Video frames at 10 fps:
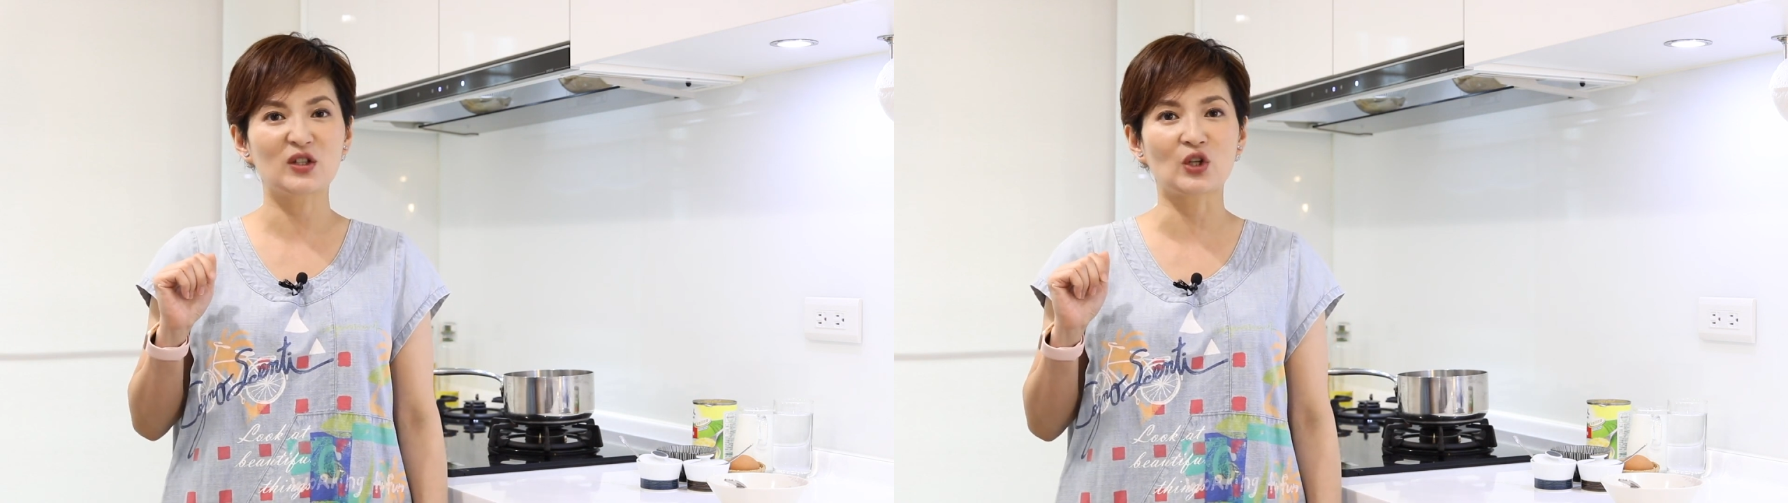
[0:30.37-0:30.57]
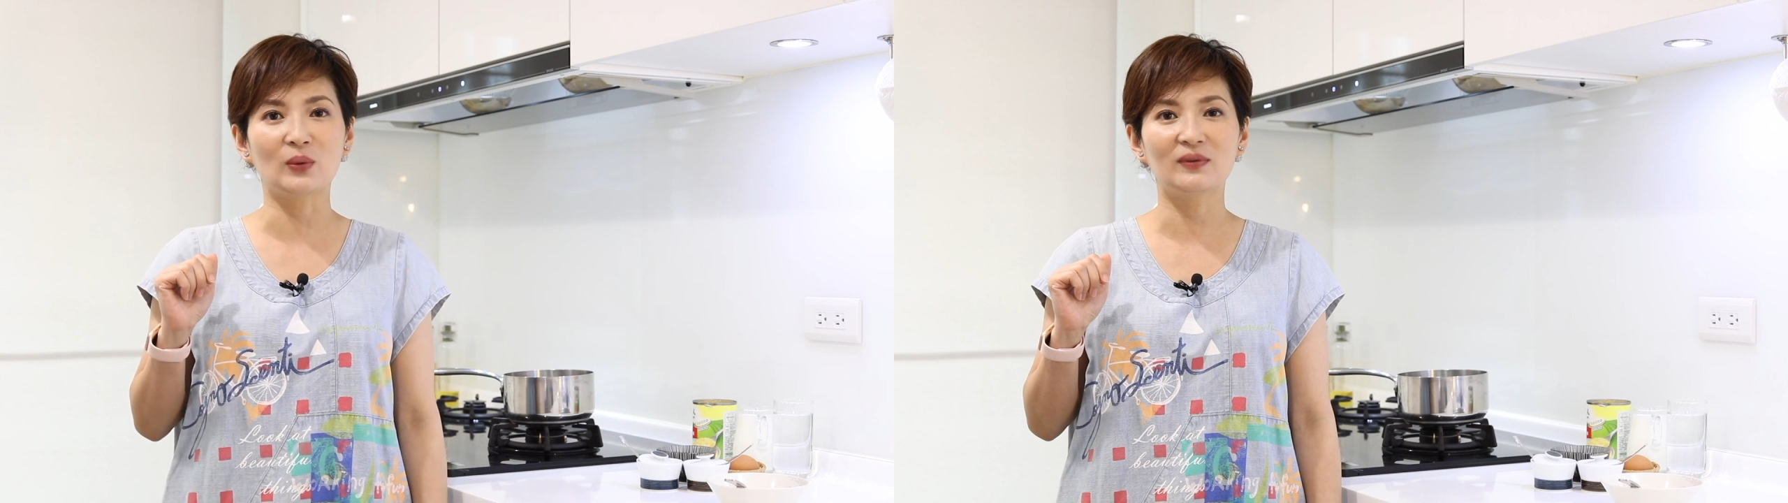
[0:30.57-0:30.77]

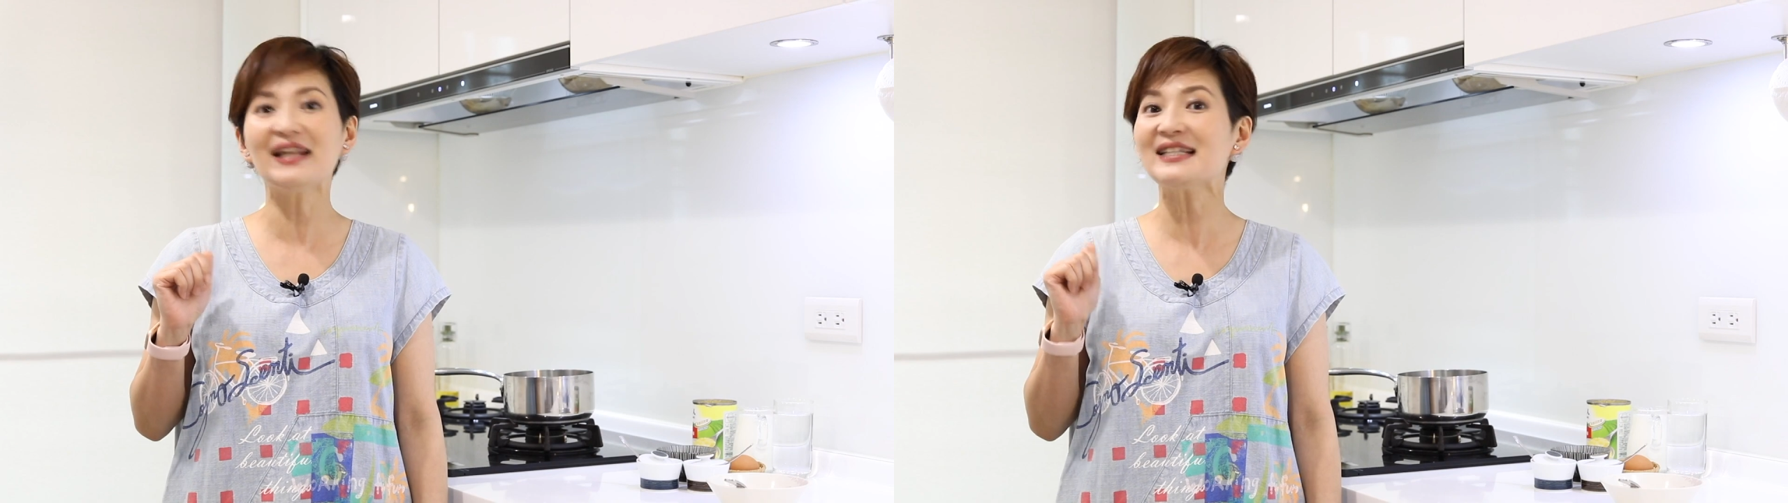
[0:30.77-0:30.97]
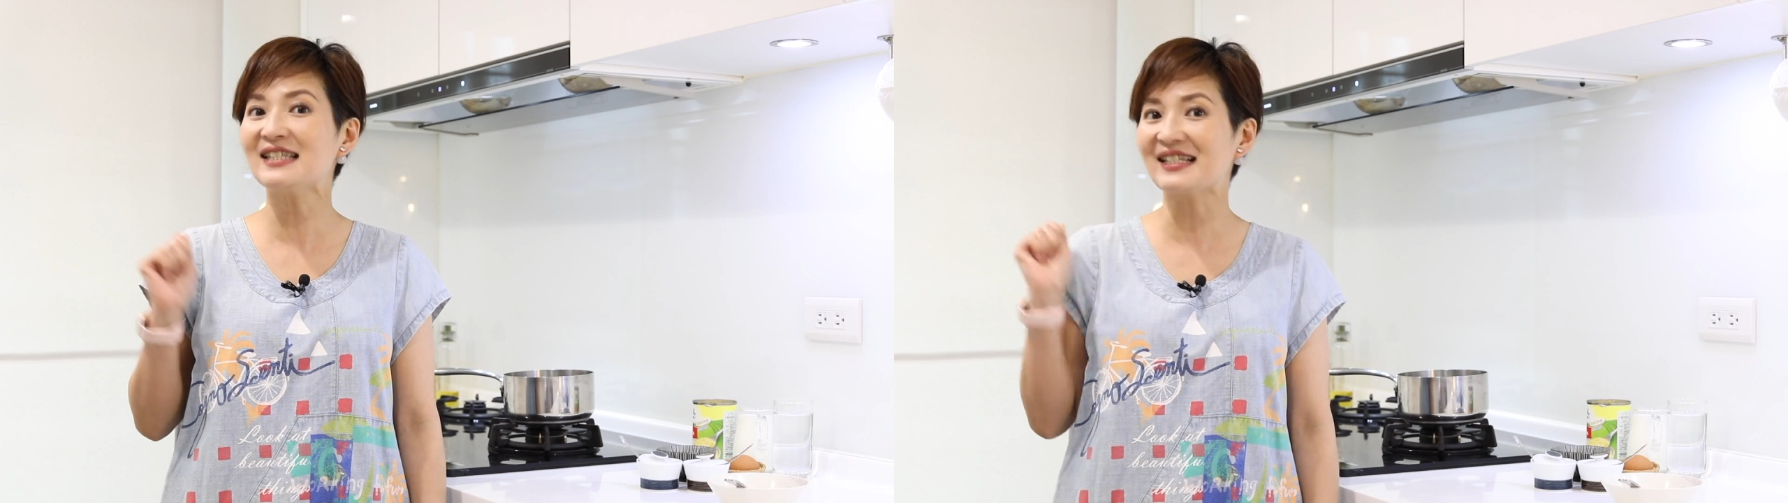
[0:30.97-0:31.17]
So
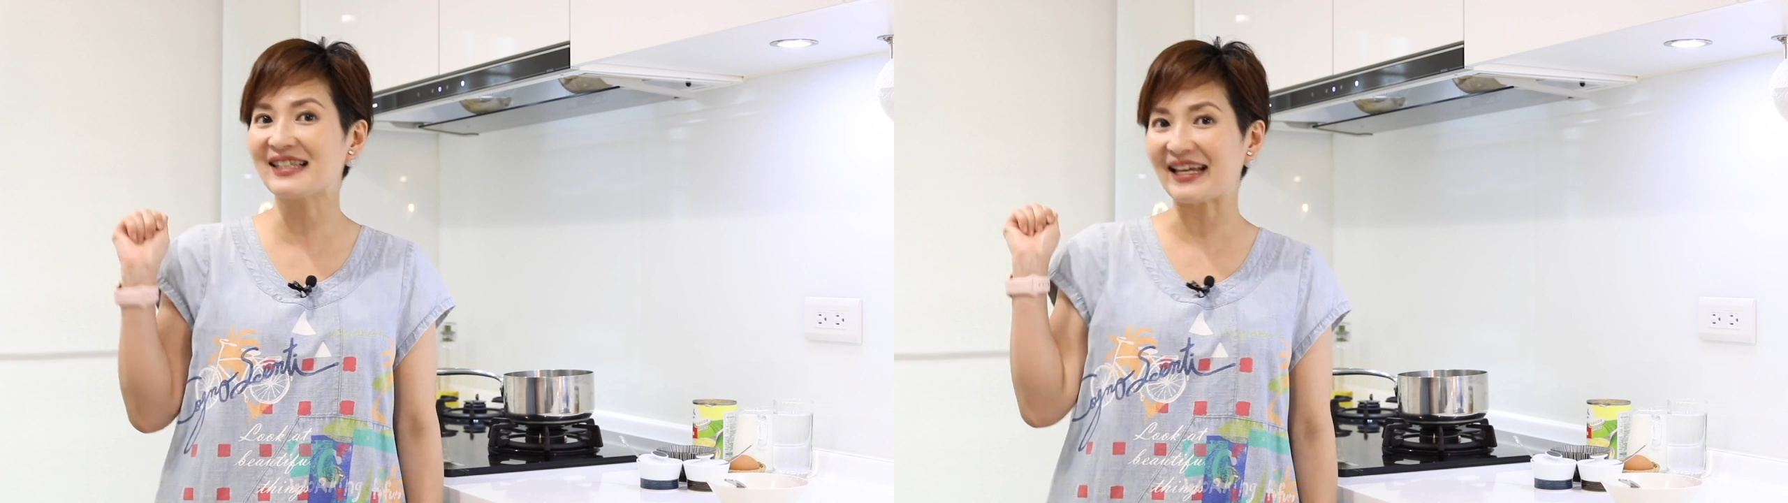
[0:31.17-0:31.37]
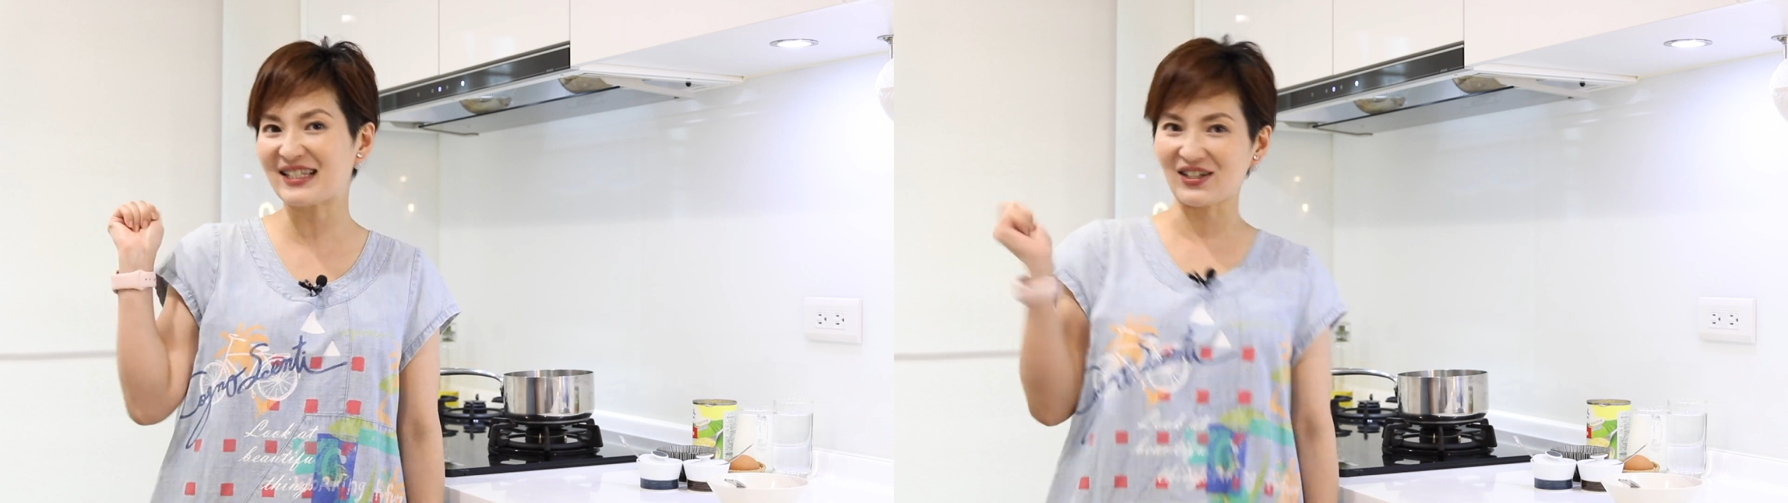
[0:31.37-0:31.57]
let's just
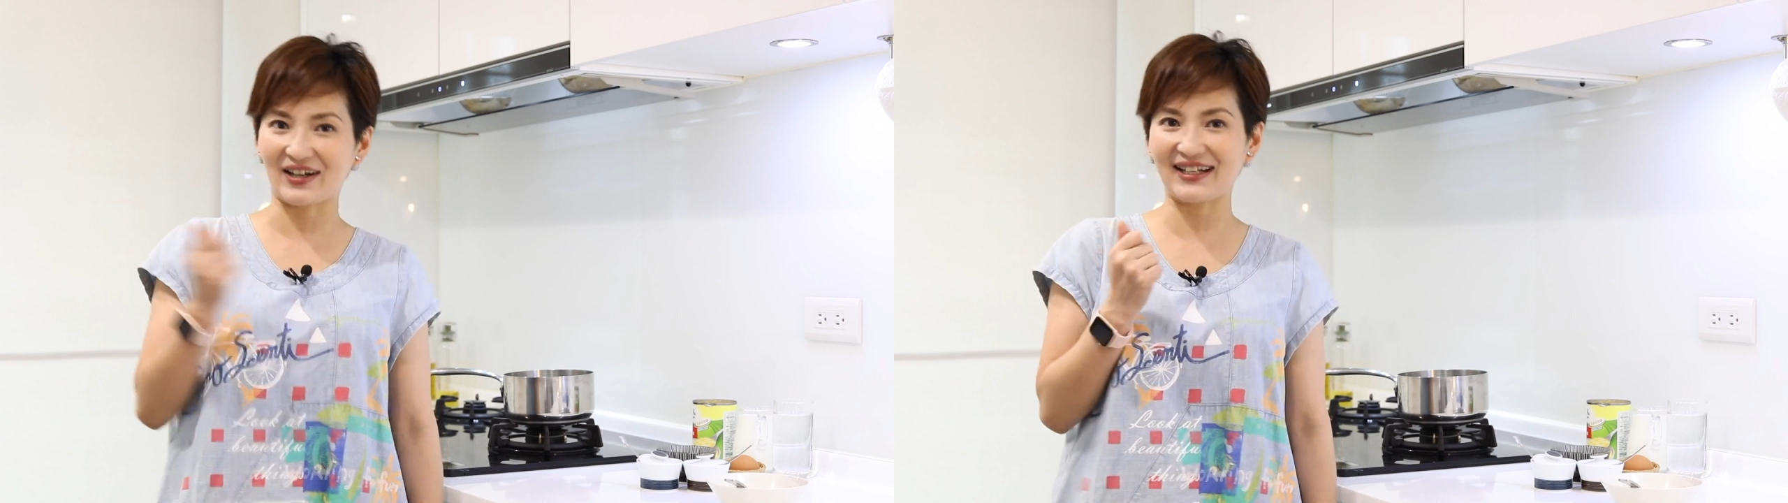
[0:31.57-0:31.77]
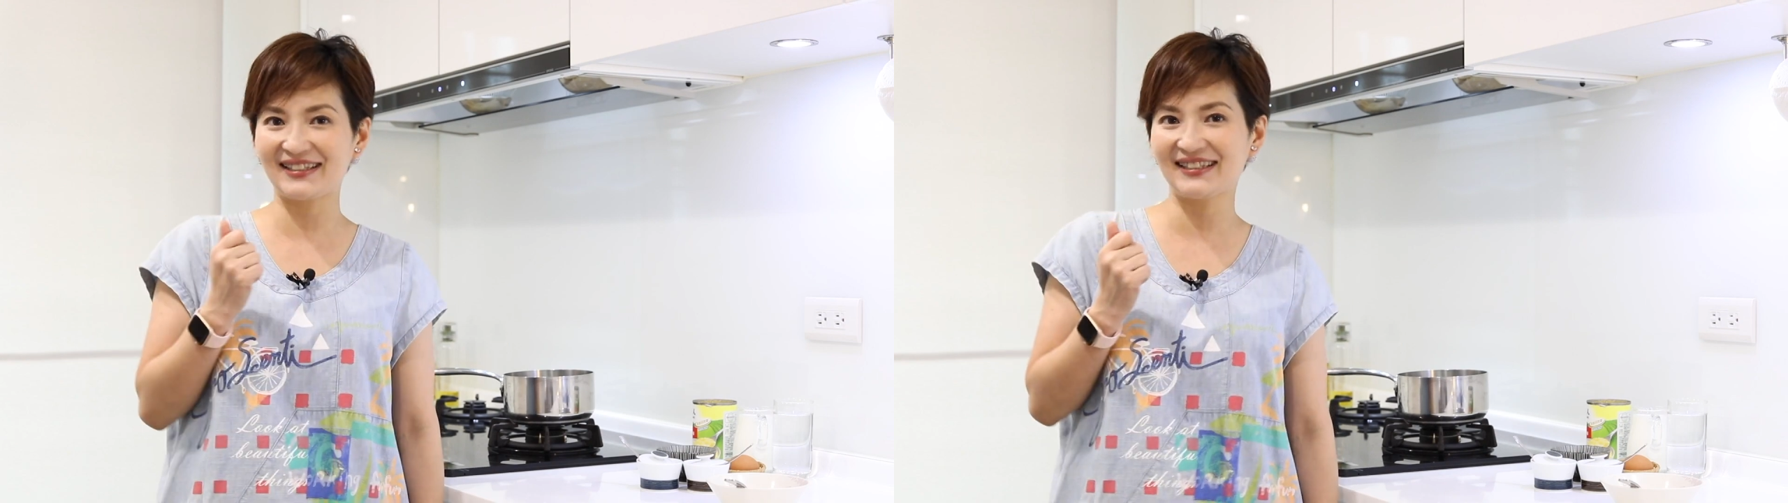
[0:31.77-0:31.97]
get started.